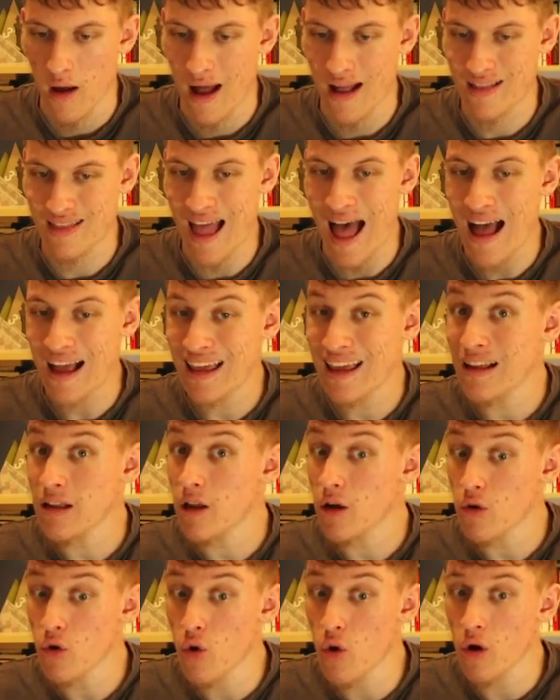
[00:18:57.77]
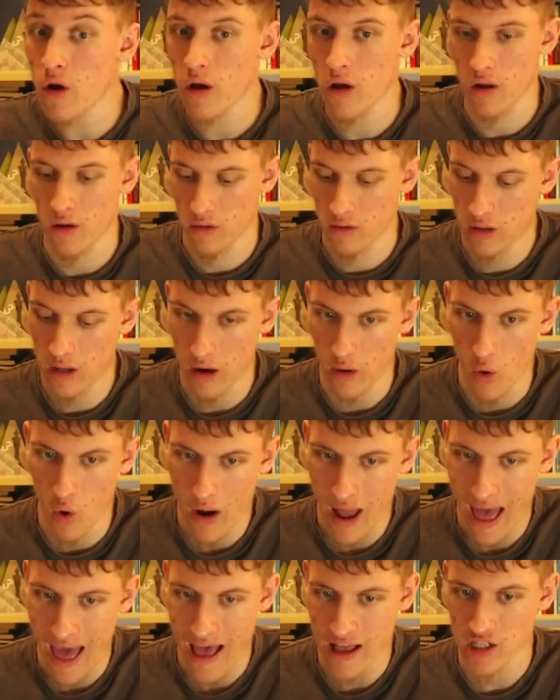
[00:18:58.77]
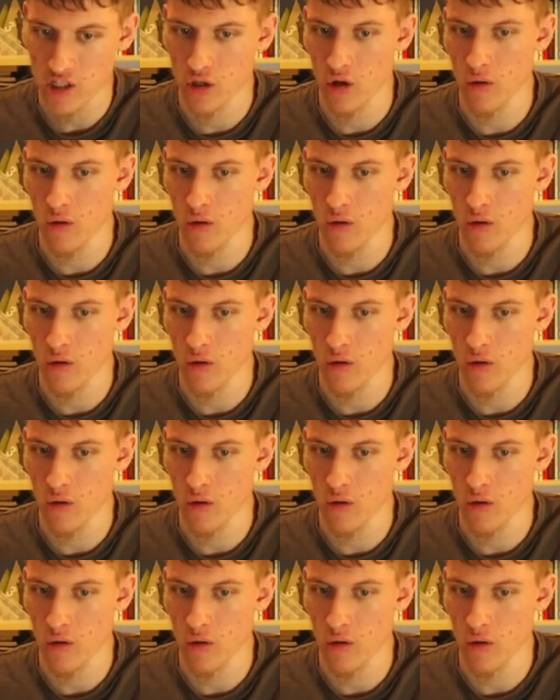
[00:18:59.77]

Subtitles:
attacking the rook has